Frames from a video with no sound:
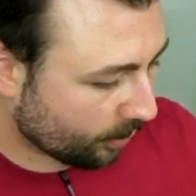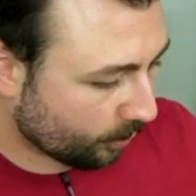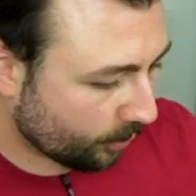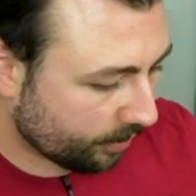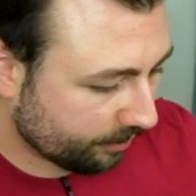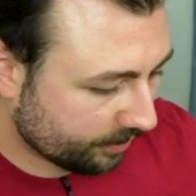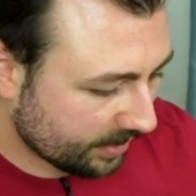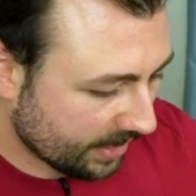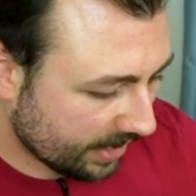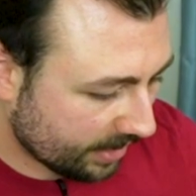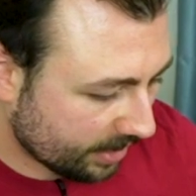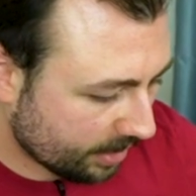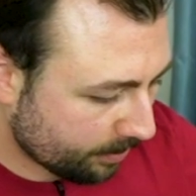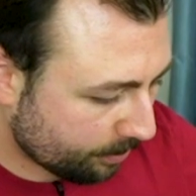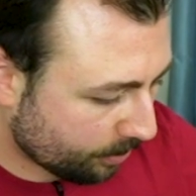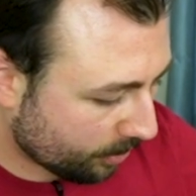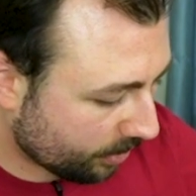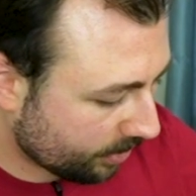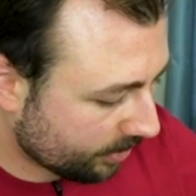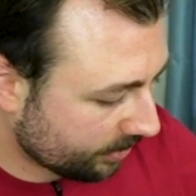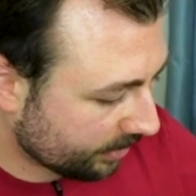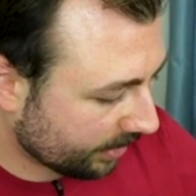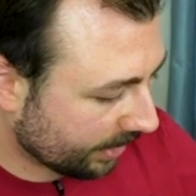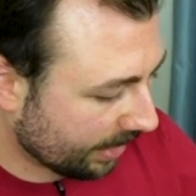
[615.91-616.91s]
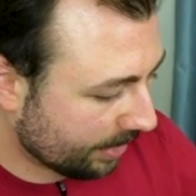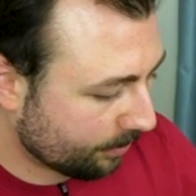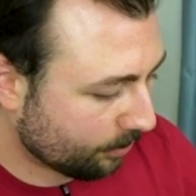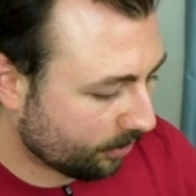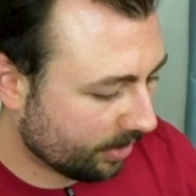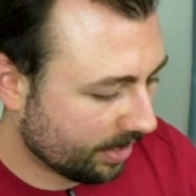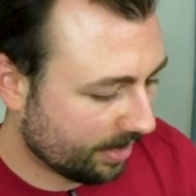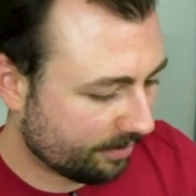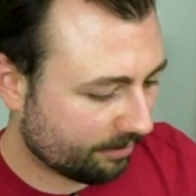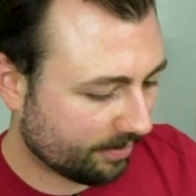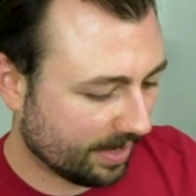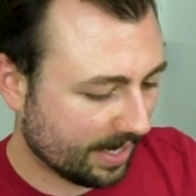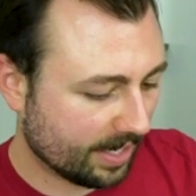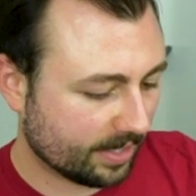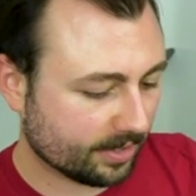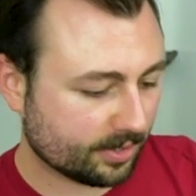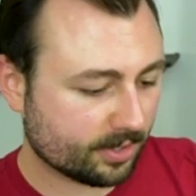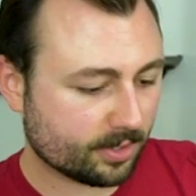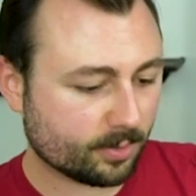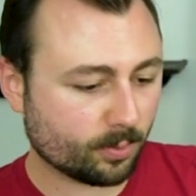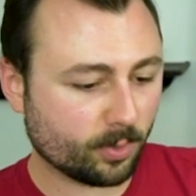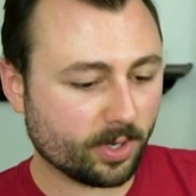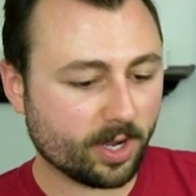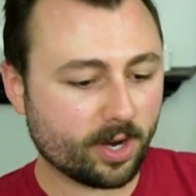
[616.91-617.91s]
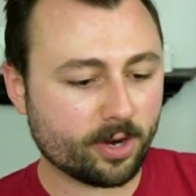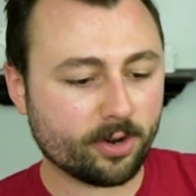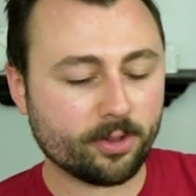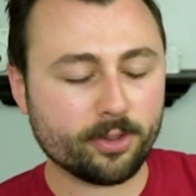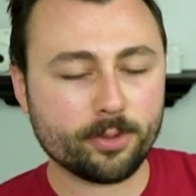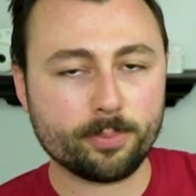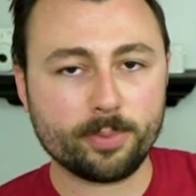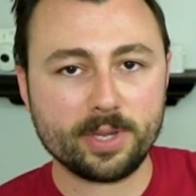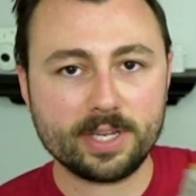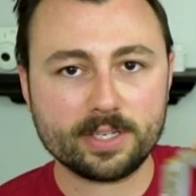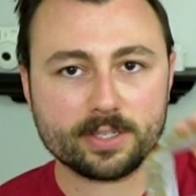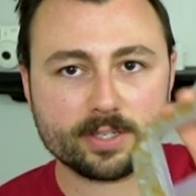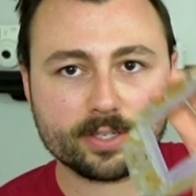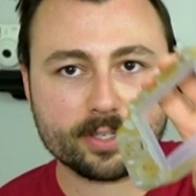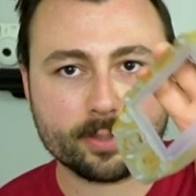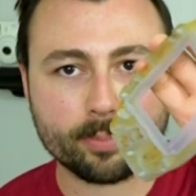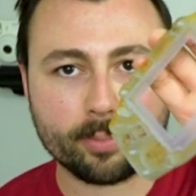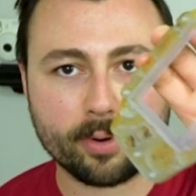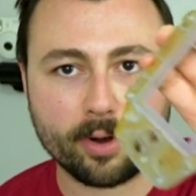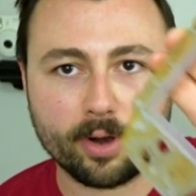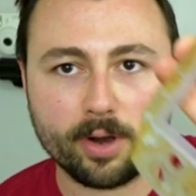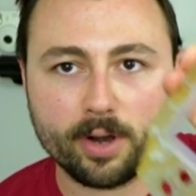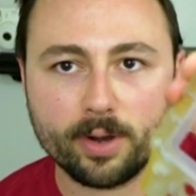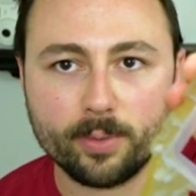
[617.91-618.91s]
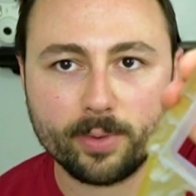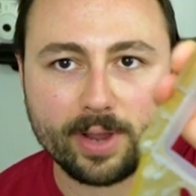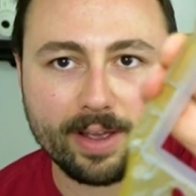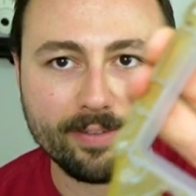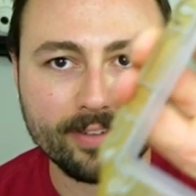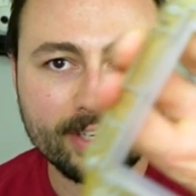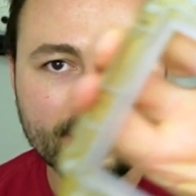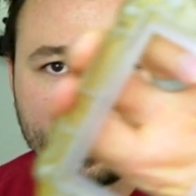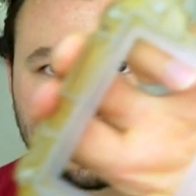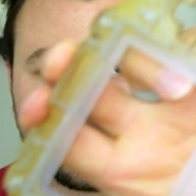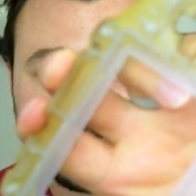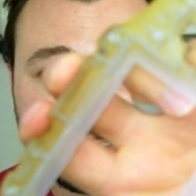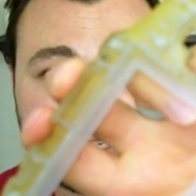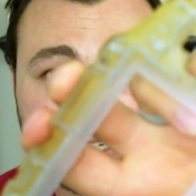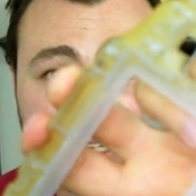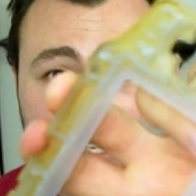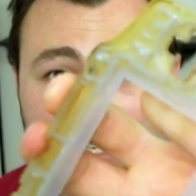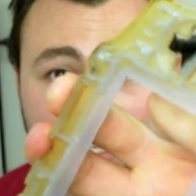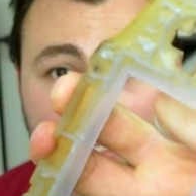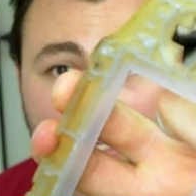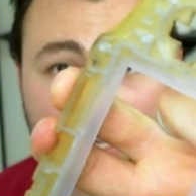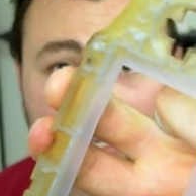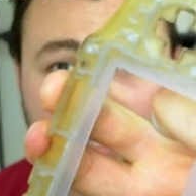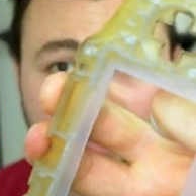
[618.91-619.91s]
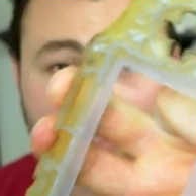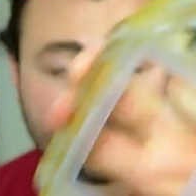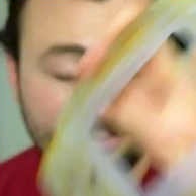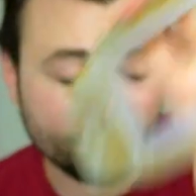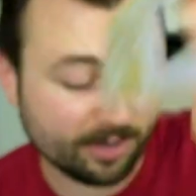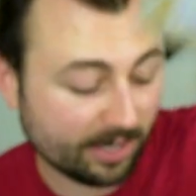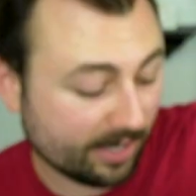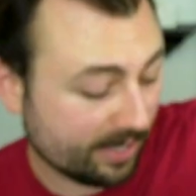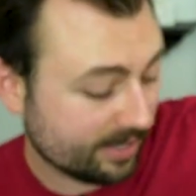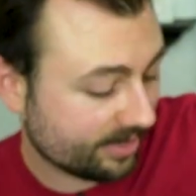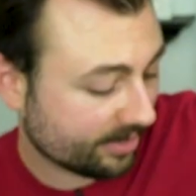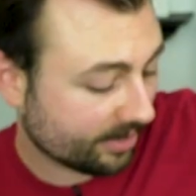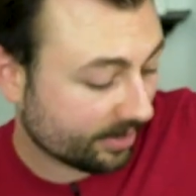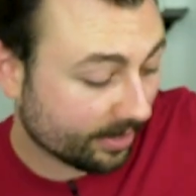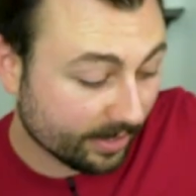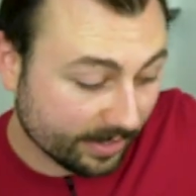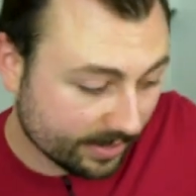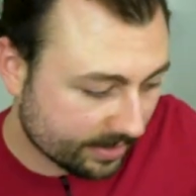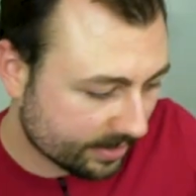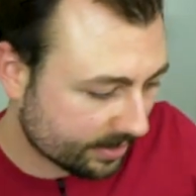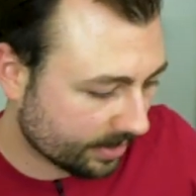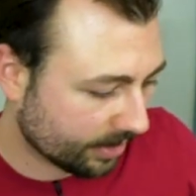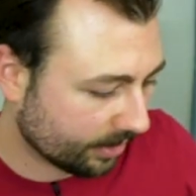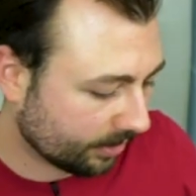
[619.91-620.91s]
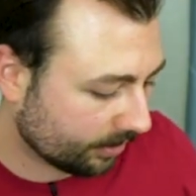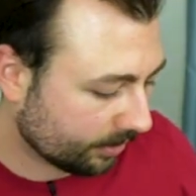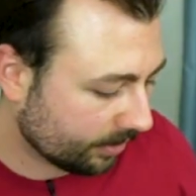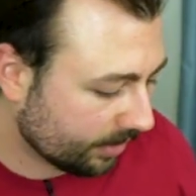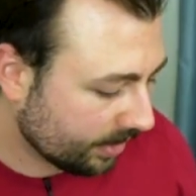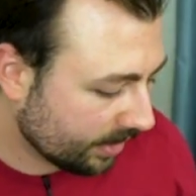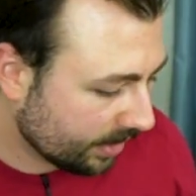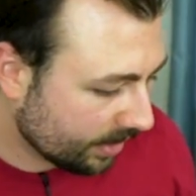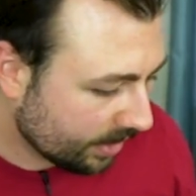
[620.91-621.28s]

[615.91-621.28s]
we've taken apart the Game Boy Advance. We got all the pieces apart. We haven't cleaned it yet. It's very dirty still.